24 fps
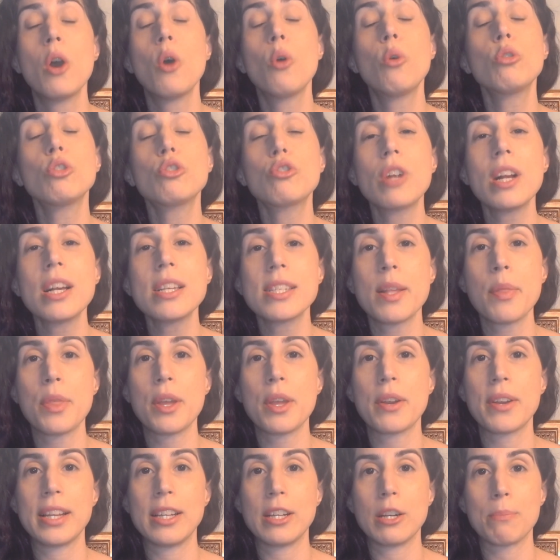who trusts in their
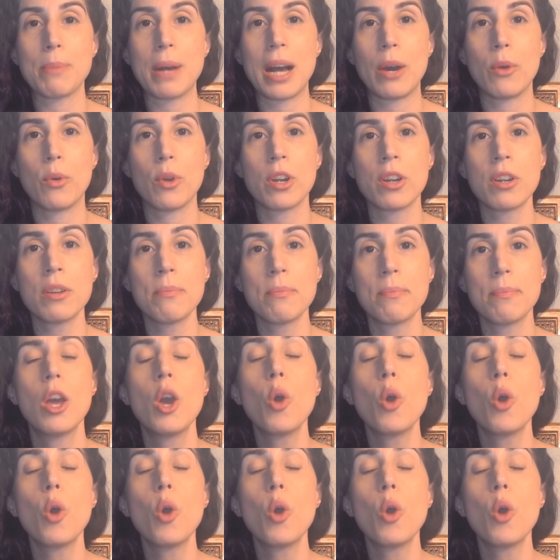inner power,